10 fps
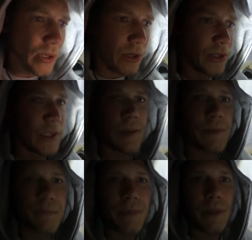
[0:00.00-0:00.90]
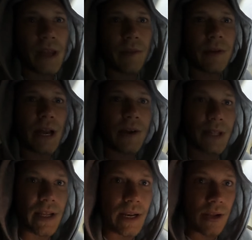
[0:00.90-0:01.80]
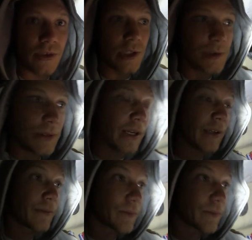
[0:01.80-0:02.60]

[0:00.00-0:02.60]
because every now and then I'll just like